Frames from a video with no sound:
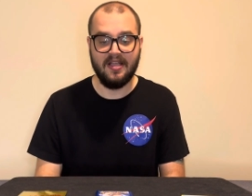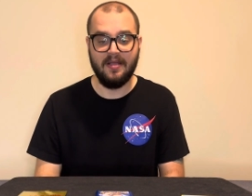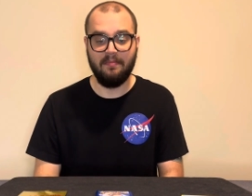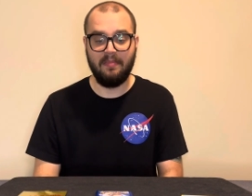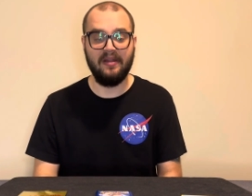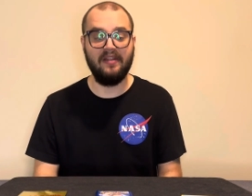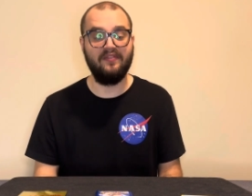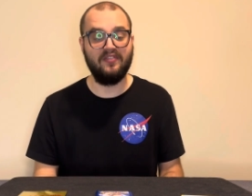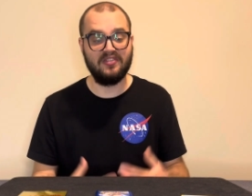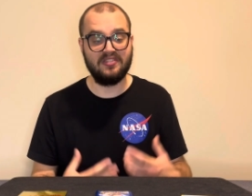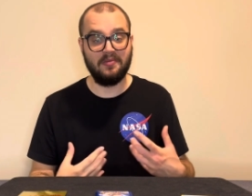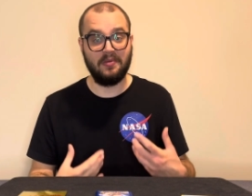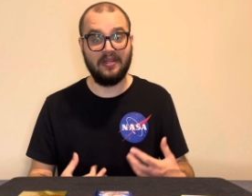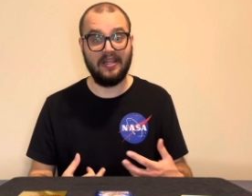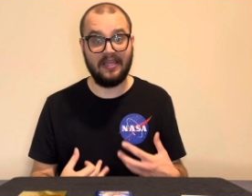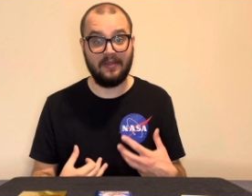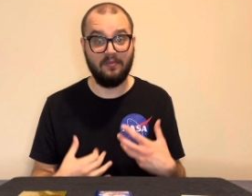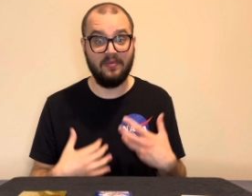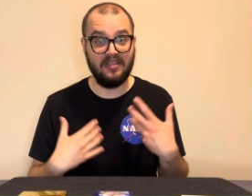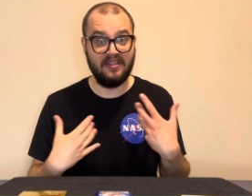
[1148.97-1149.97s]
But if you're someone
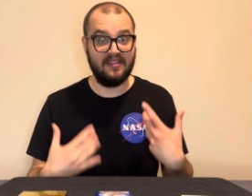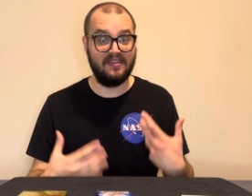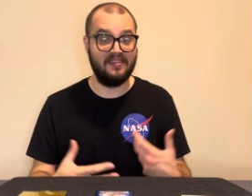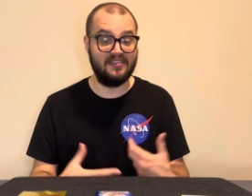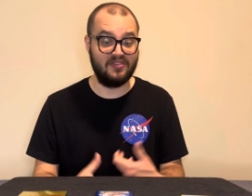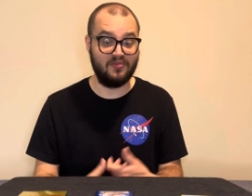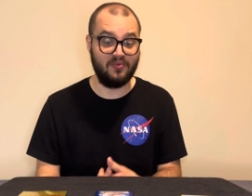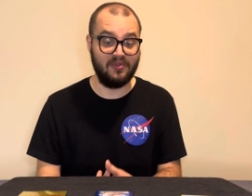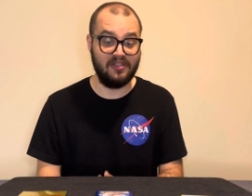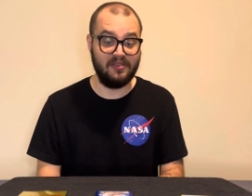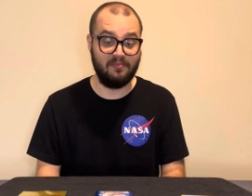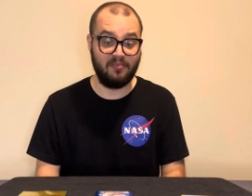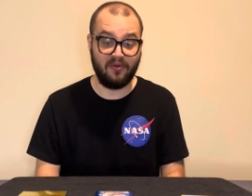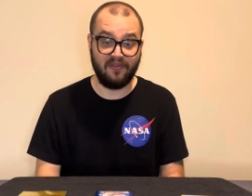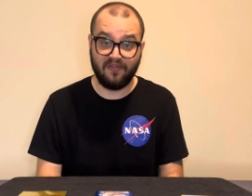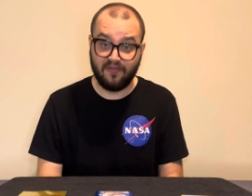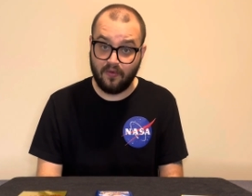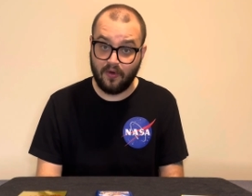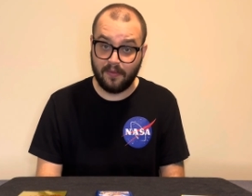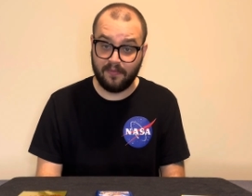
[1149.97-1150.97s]
like me that doesn't really
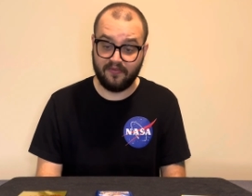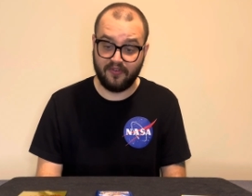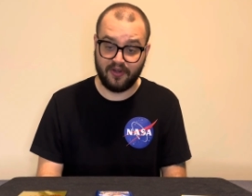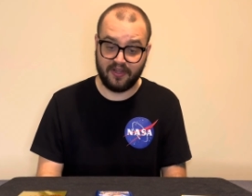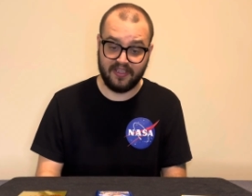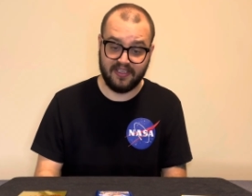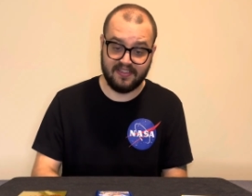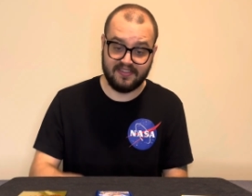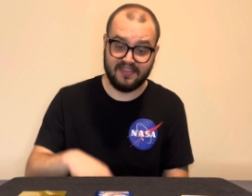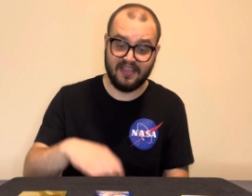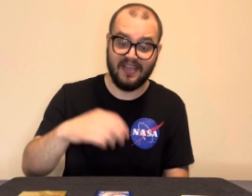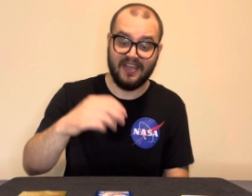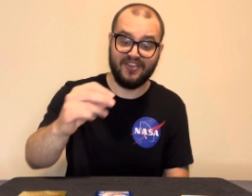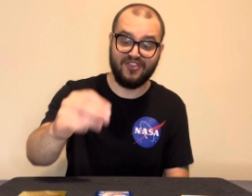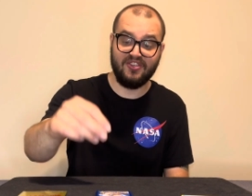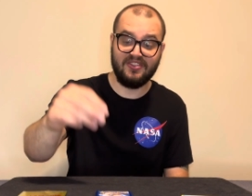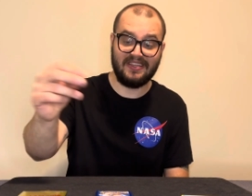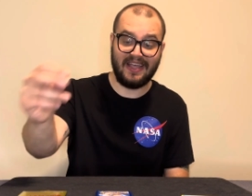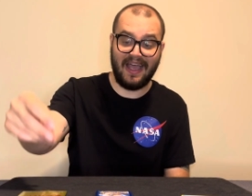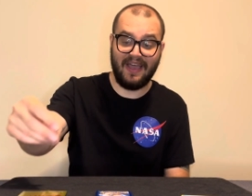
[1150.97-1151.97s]
perform for kids,
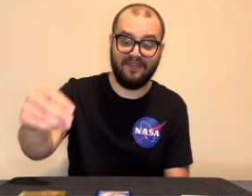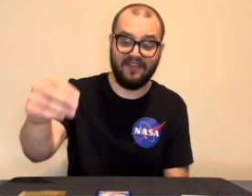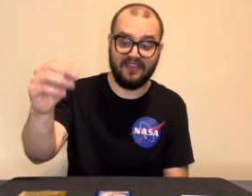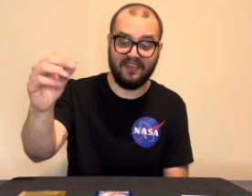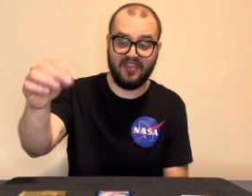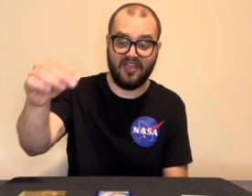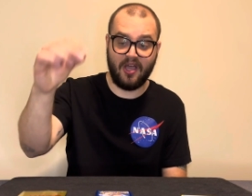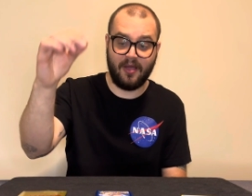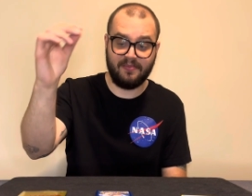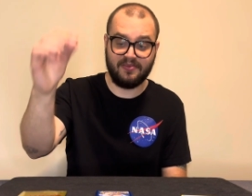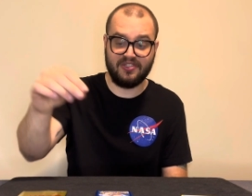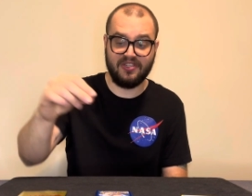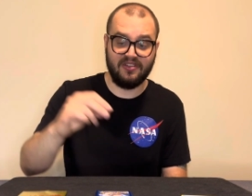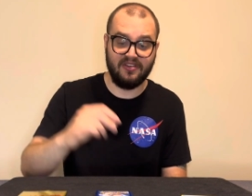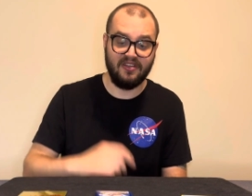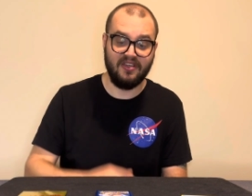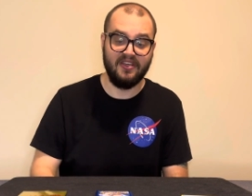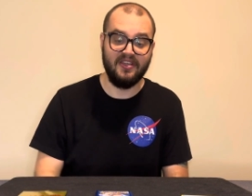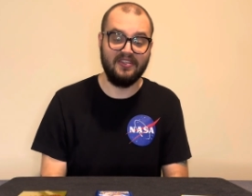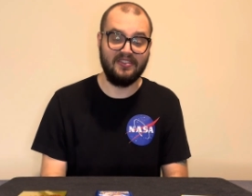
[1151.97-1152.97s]
just having the
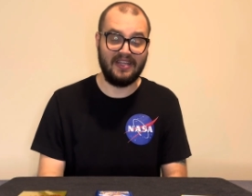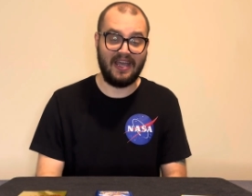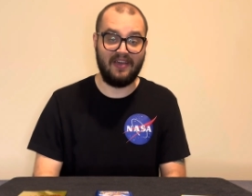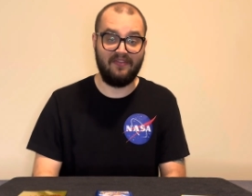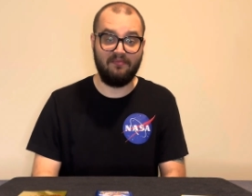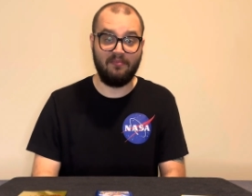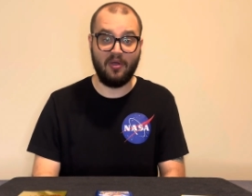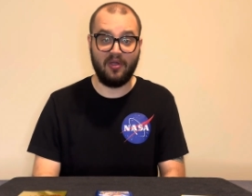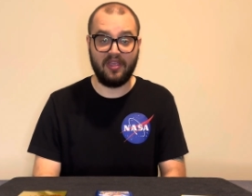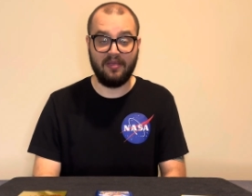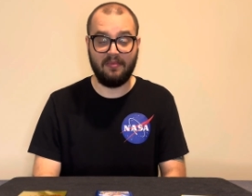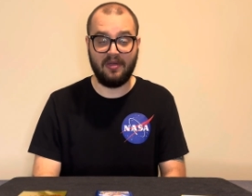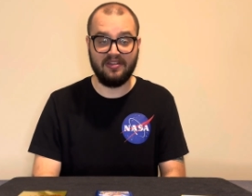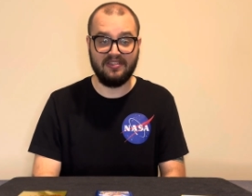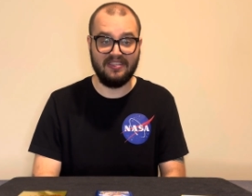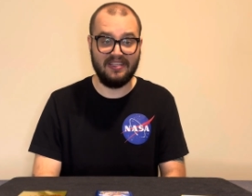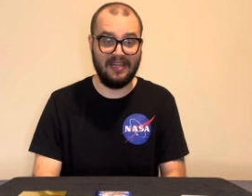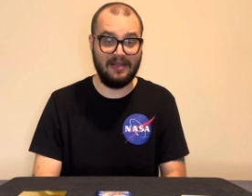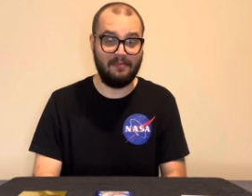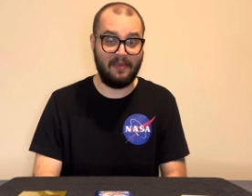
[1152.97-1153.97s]
option to have
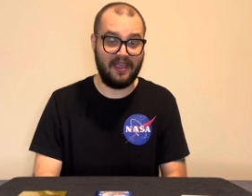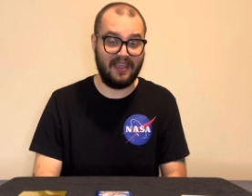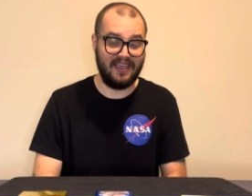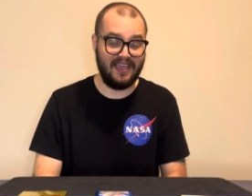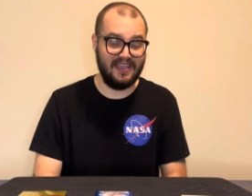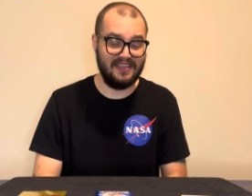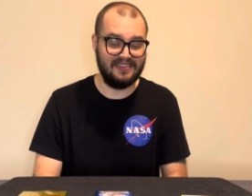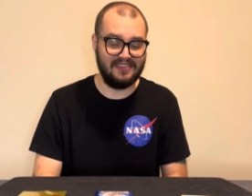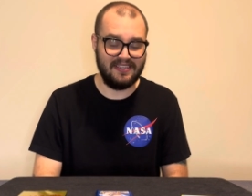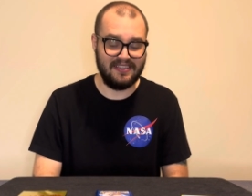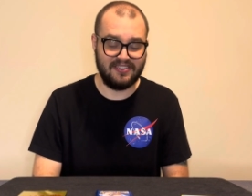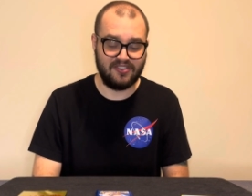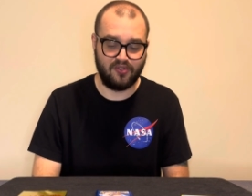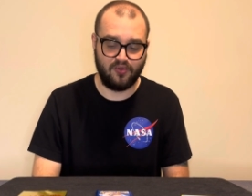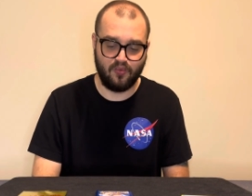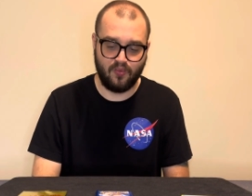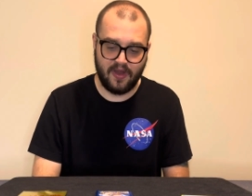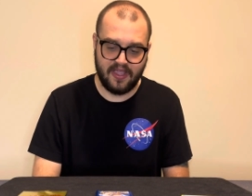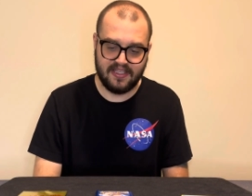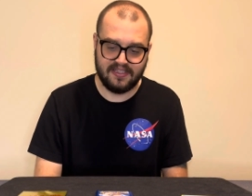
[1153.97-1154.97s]
Pokemonte in my case is
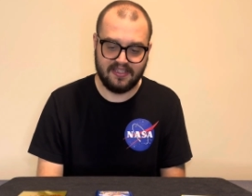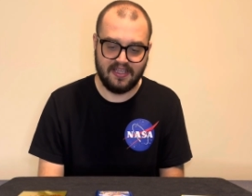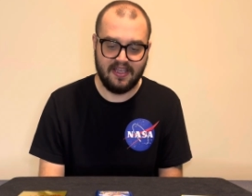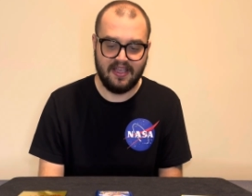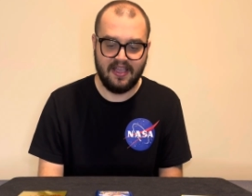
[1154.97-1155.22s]
great